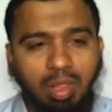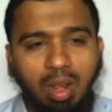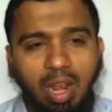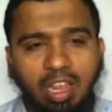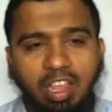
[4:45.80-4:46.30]

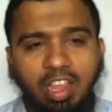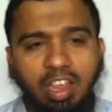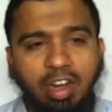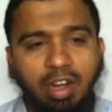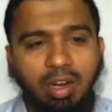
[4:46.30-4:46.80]
Like
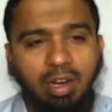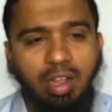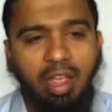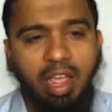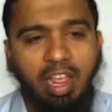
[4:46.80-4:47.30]
here
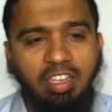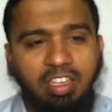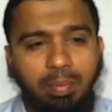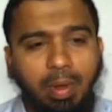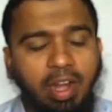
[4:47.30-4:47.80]

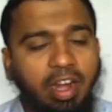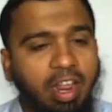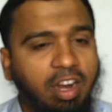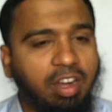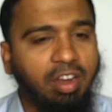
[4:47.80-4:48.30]
ng bind
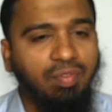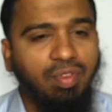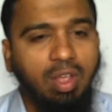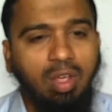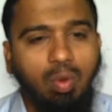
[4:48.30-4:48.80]
directive
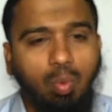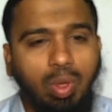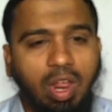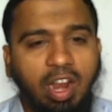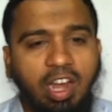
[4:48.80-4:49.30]
we
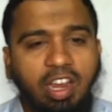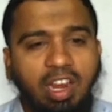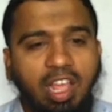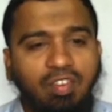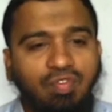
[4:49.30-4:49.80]
are writing
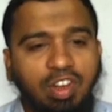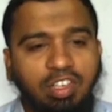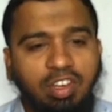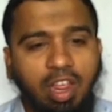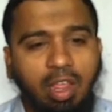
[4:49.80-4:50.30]
like
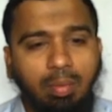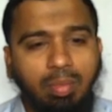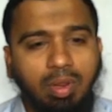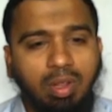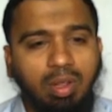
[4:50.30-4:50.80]
first name.
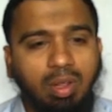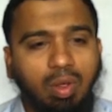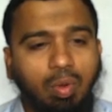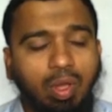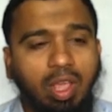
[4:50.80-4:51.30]

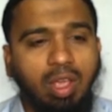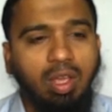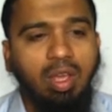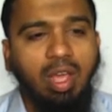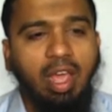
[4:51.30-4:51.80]
Okay,
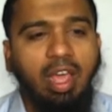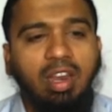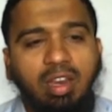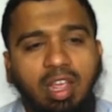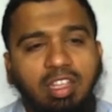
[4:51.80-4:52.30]

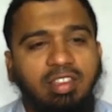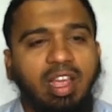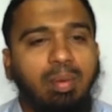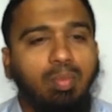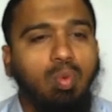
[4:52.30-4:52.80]
and
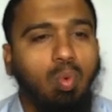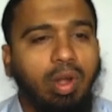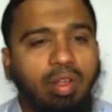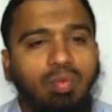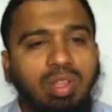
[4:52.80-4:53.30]
example,
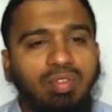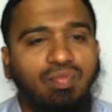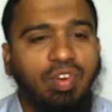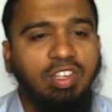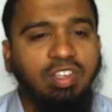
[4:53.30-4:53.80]
whatever the
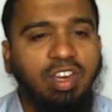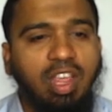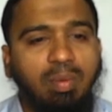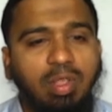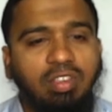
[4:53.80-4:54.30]
first
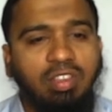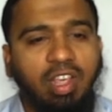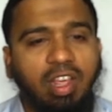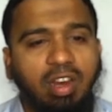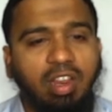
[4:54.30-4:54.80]
name is
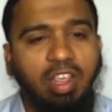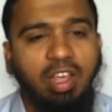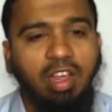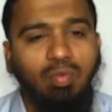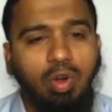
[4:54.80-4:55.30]
there
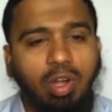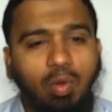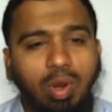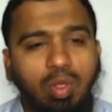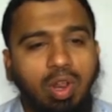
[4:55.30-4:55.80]
here,
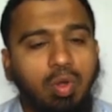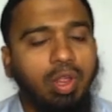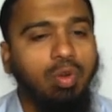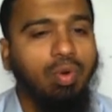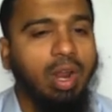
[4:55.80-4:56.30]
whatever you are
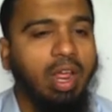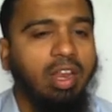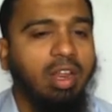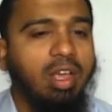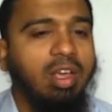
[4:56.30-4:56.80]
going to write,